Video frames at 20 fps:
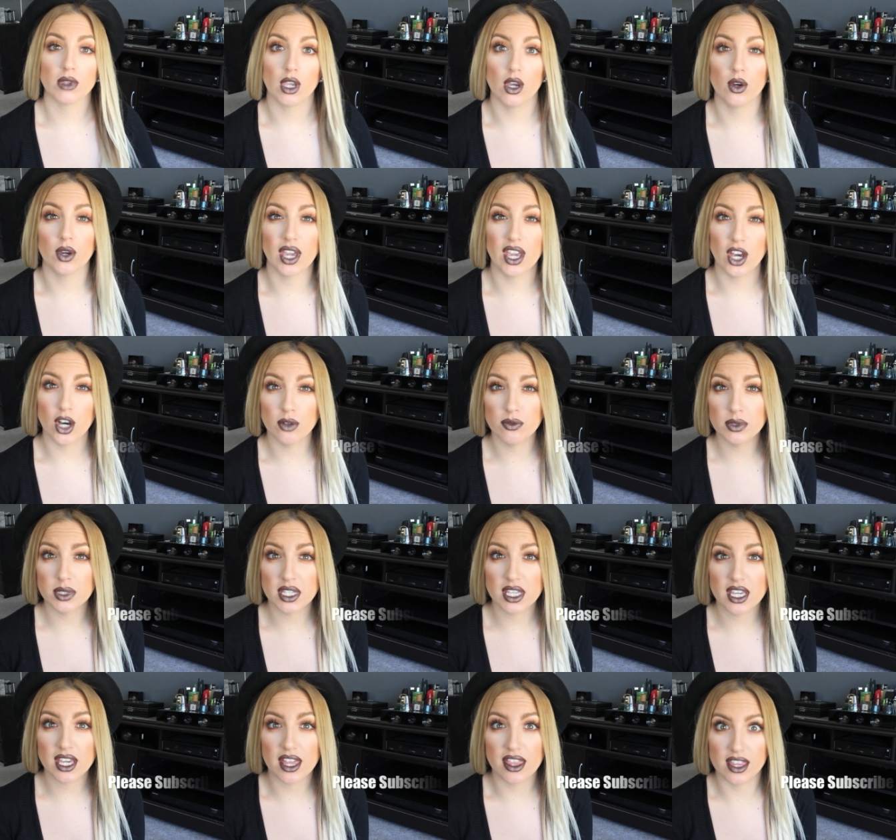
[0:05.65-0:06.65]
Okay,
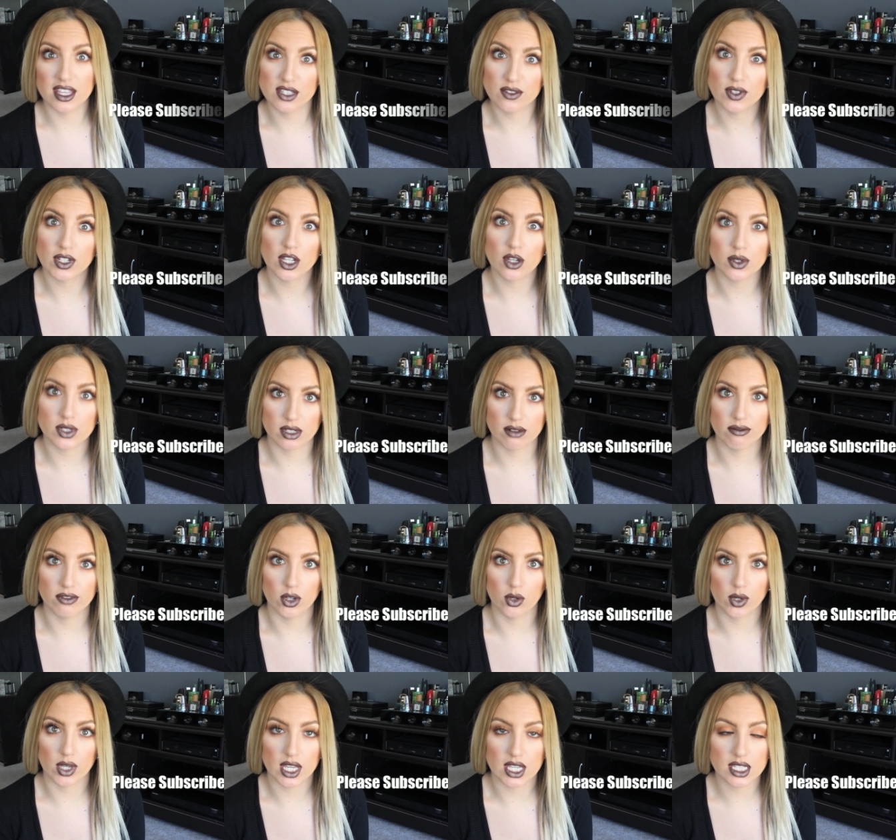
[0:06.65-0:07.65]
hopefully this video is in
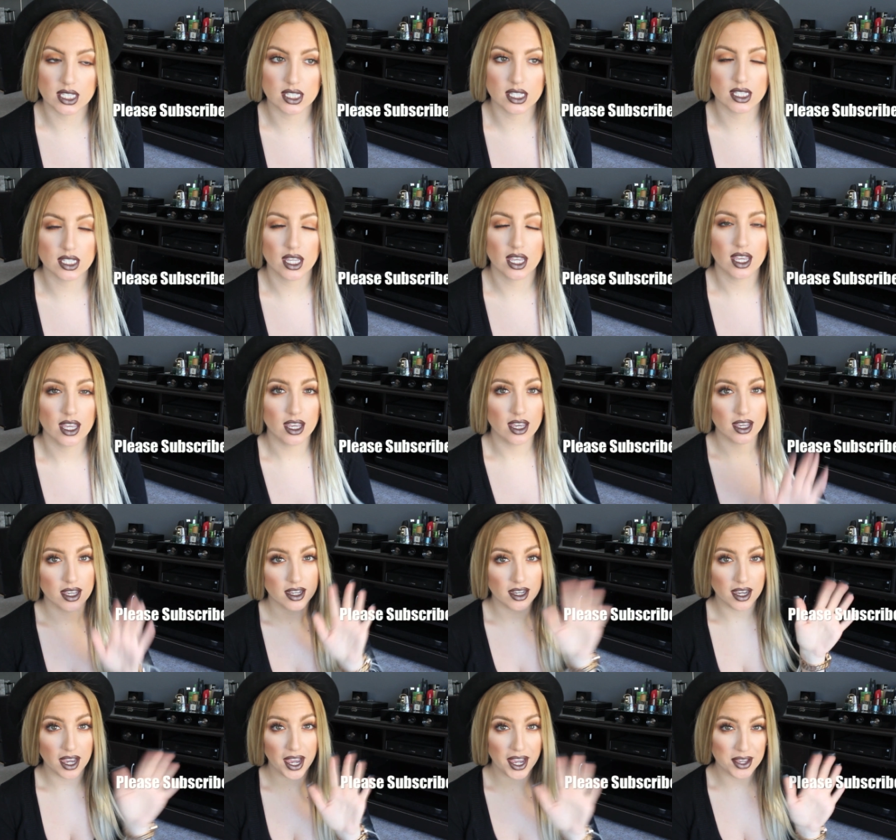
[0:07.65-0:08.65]
focus.
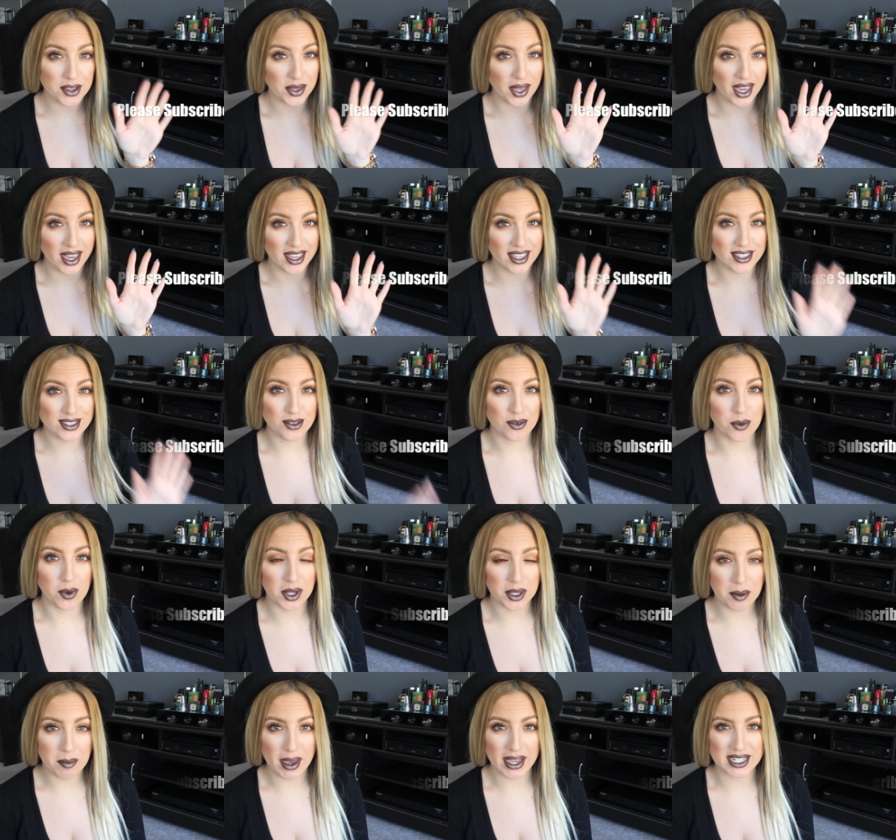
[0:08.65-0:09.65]
Hi you guys,
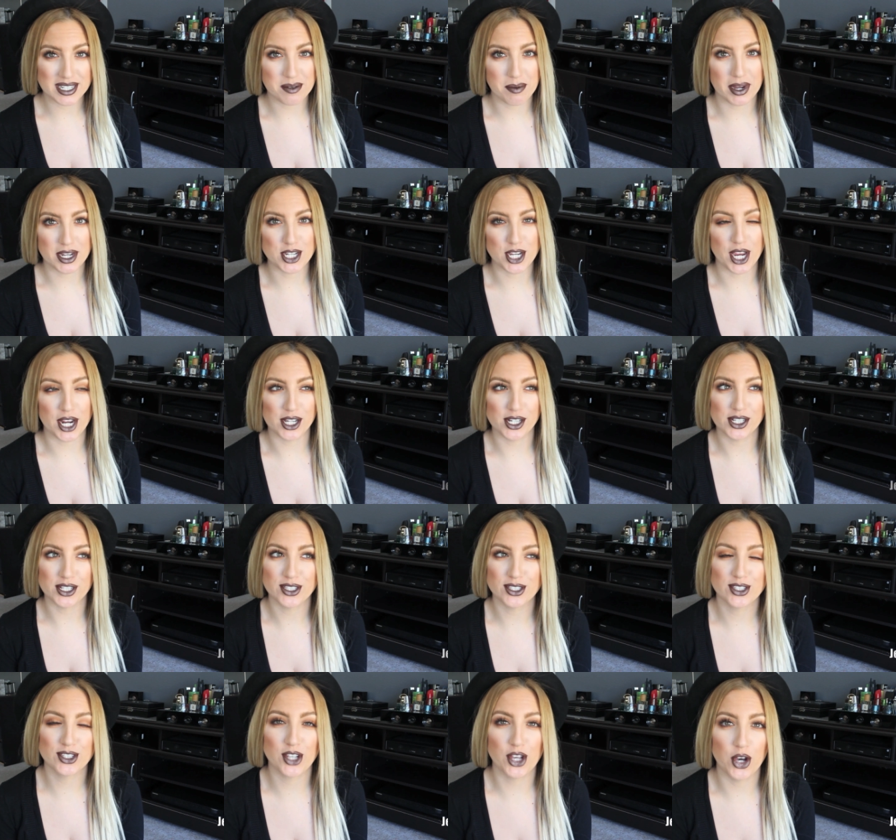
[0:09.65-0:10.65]
welcome back to my channel.
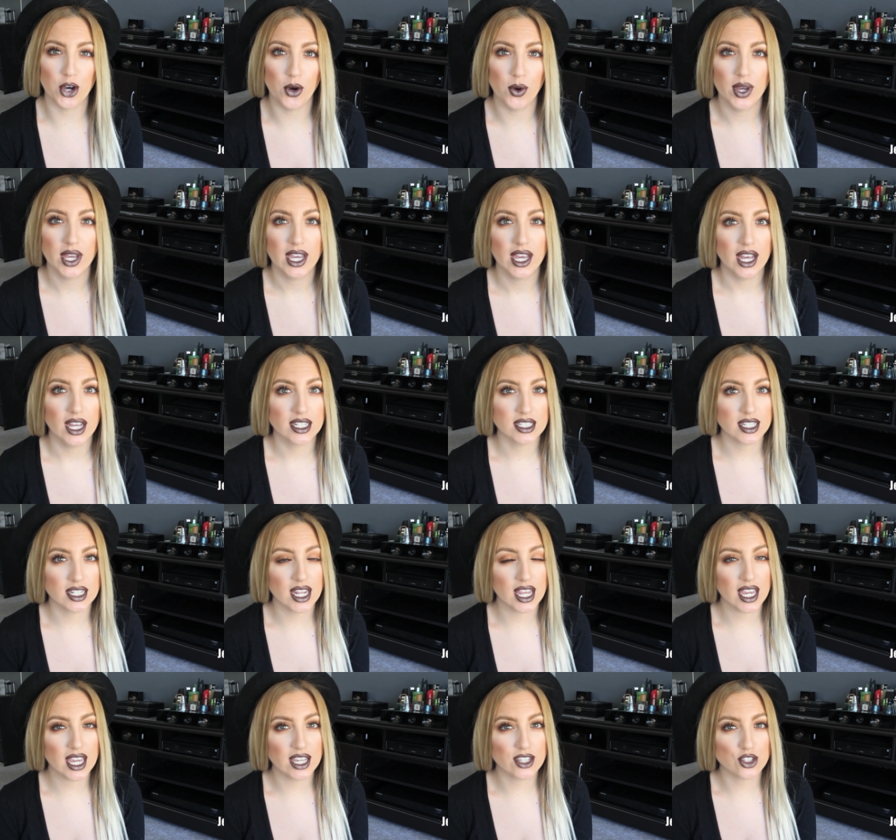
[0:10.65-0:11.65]
So
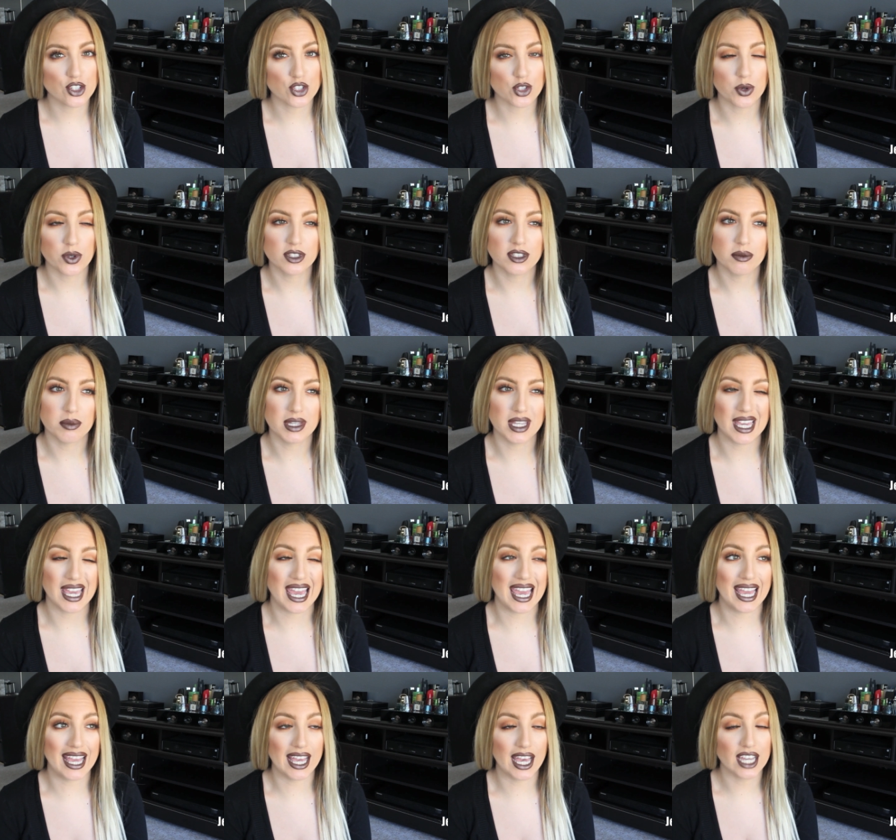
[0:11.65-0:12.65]
today is just going to be
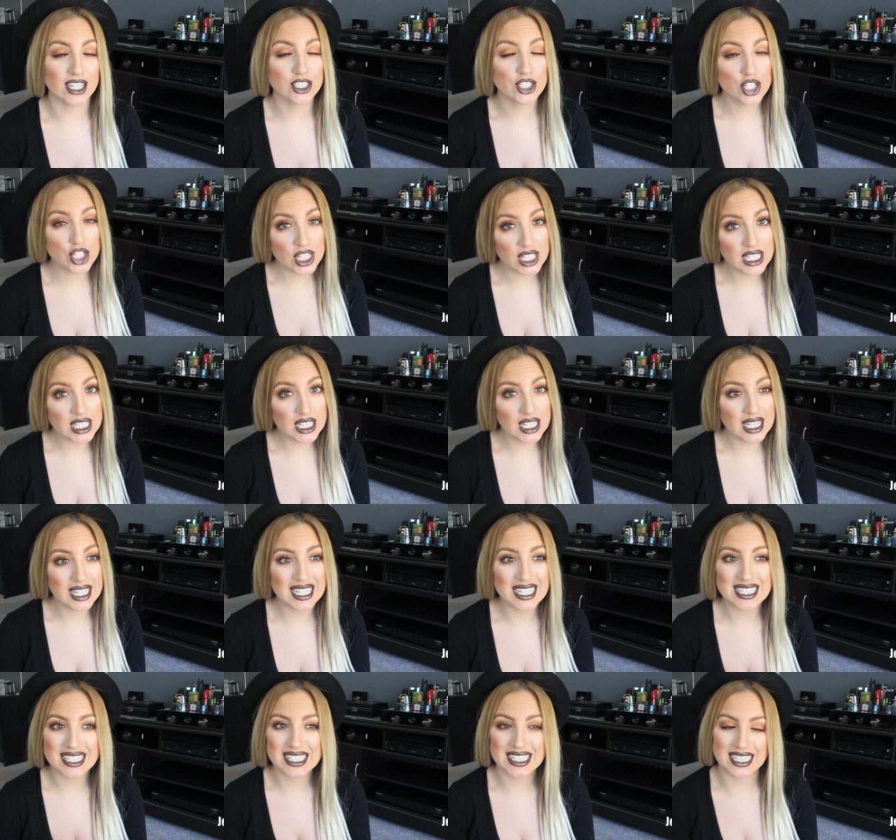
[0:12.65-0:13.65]
a
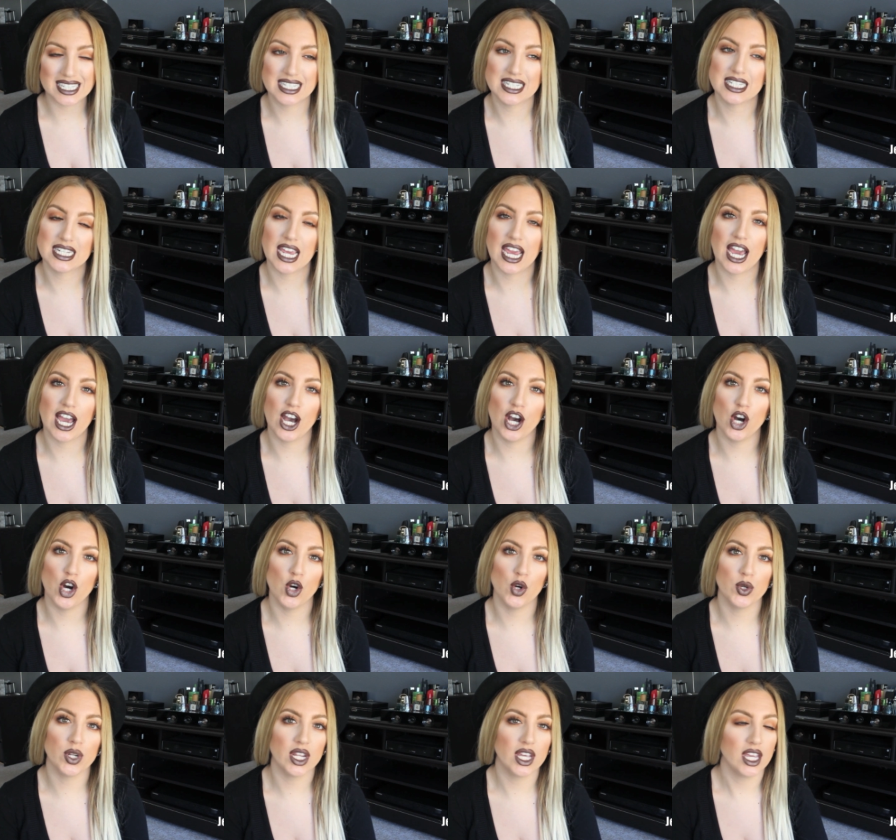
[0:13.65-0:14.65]
chill, sit
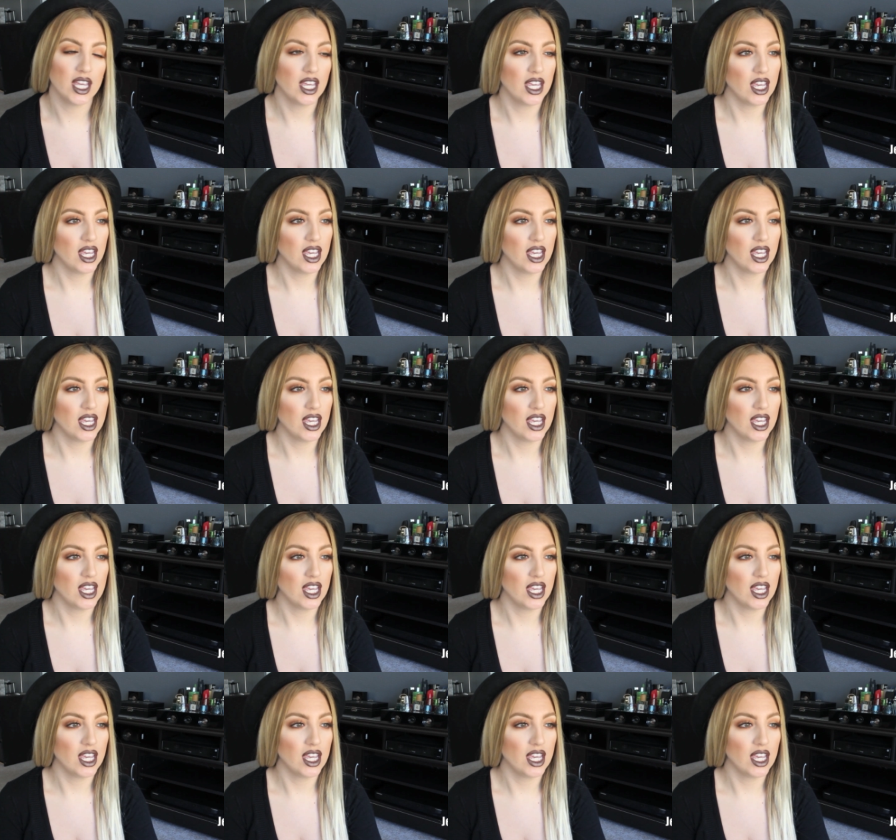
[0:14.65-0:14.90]
down,